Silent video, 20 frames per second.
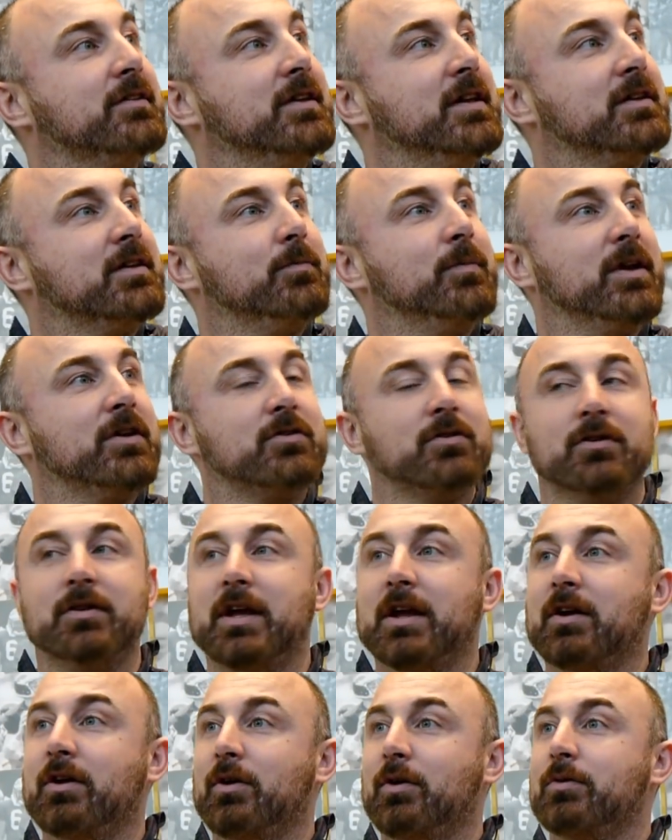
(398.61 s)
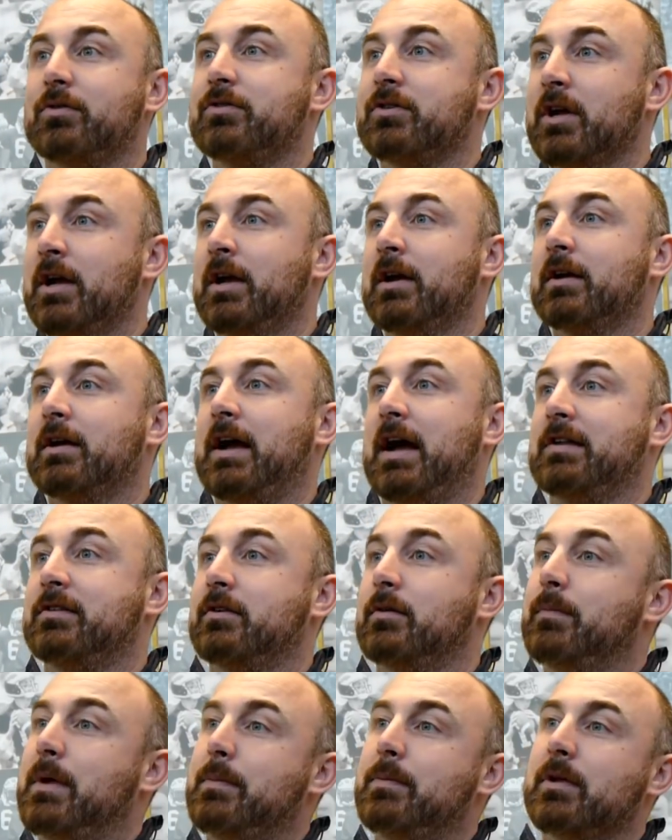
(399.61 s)
need to make sure they coach guys
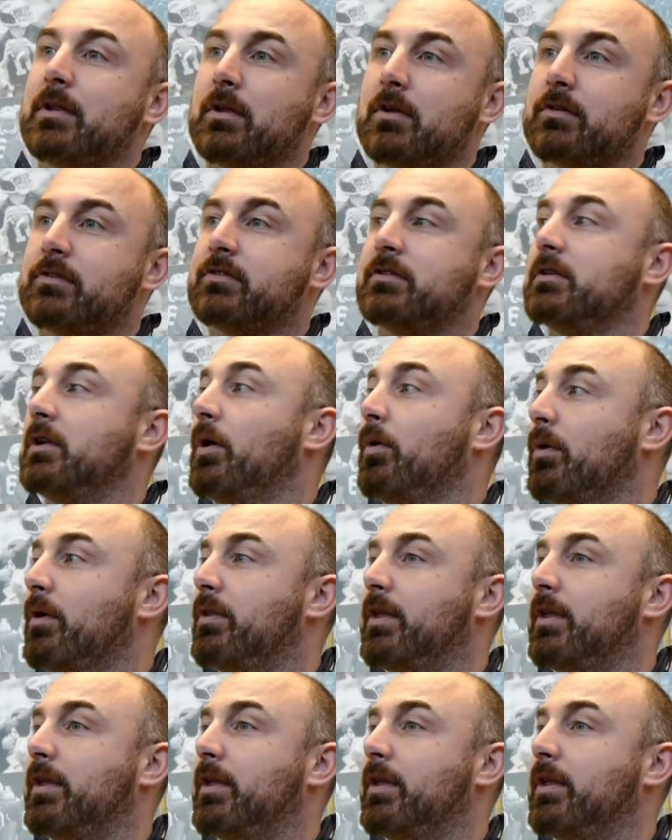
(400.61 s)
that are maybe a little slower